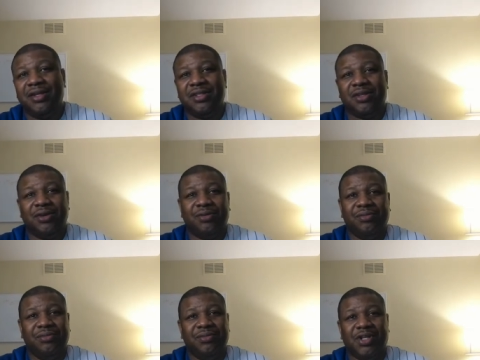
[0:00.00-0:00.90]

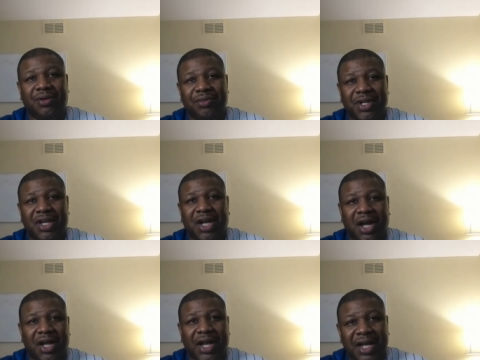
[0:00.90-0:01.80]
so no, Nick
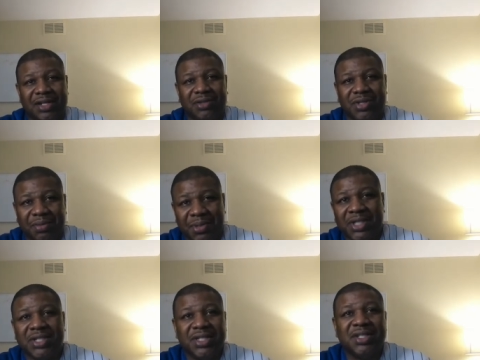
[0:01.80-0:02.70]
Khan handles the
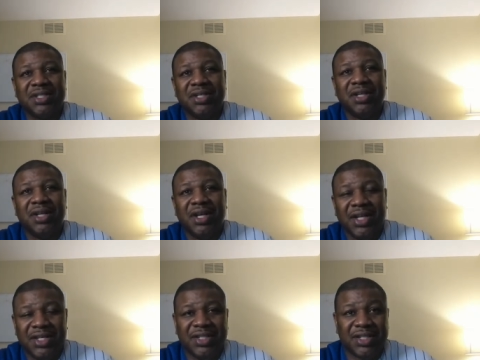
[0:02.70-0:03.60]
business.
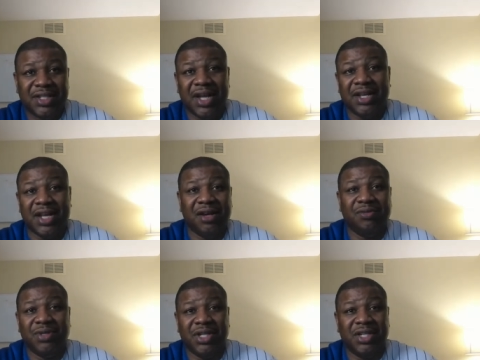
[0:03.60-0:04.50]
He just sat
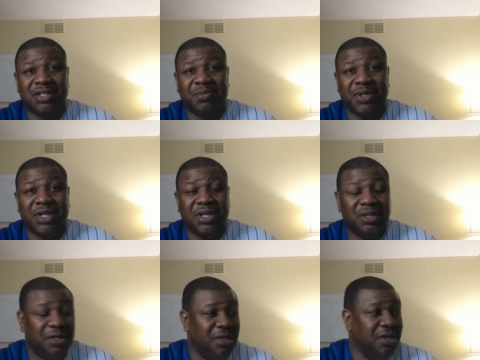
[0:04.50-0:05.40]
down with
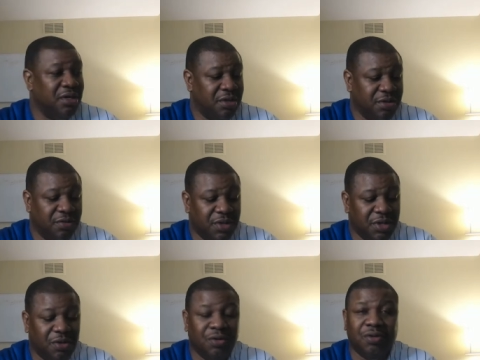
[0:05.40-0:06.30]
ESPN doing
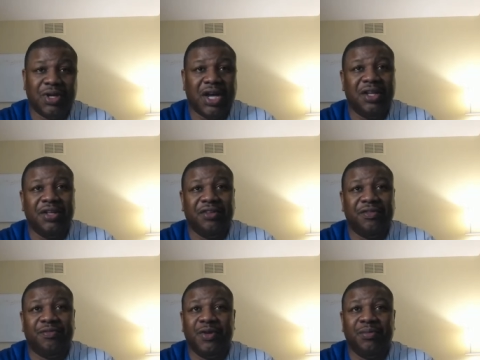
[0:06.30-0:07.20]
the whole
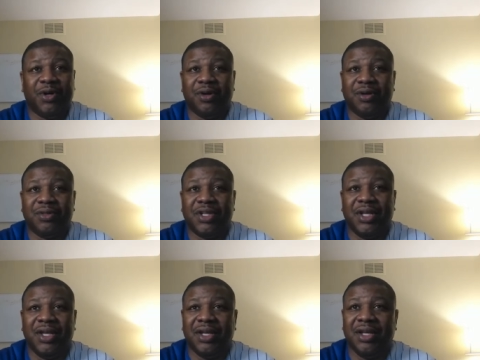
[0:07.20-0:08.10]
college football
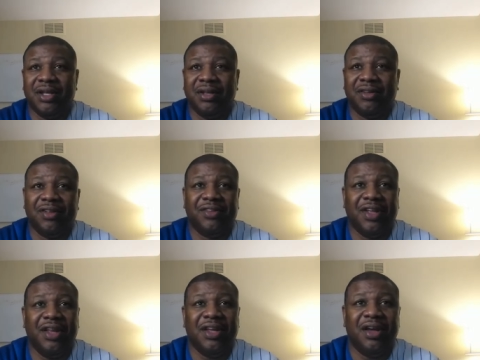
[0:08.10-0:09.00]
thing and
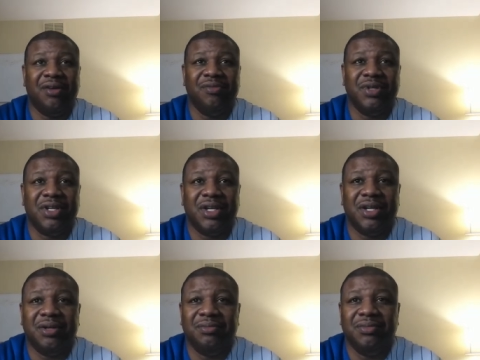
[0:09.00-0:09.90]
sat down with
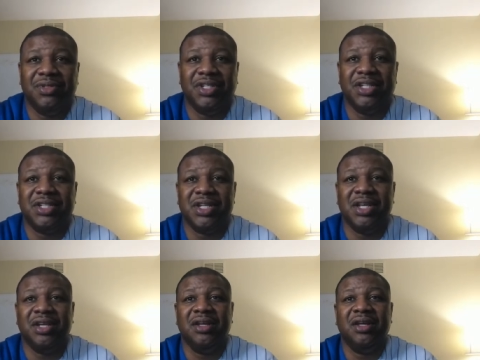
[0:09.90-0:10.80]
uh,
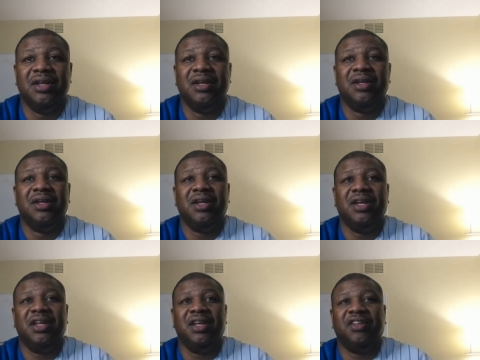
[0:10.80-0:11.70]
Disney
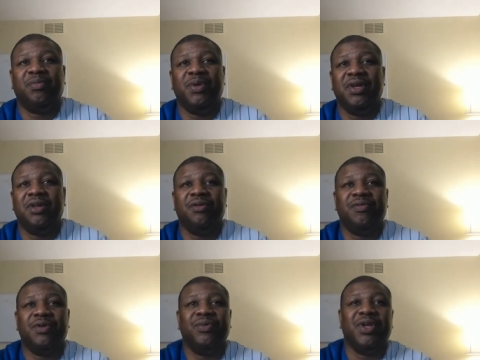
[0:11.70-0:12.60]
and ESPN
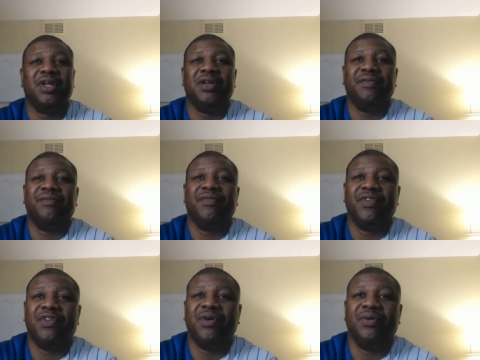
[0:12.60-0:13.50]
over the weekend.
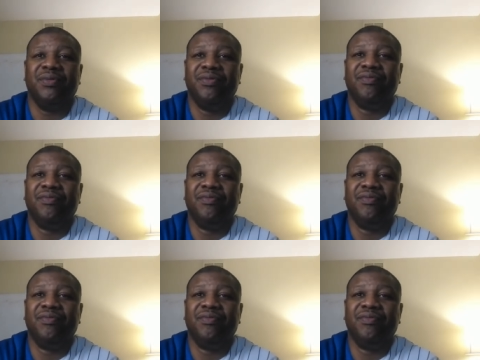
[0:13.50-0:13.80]
So,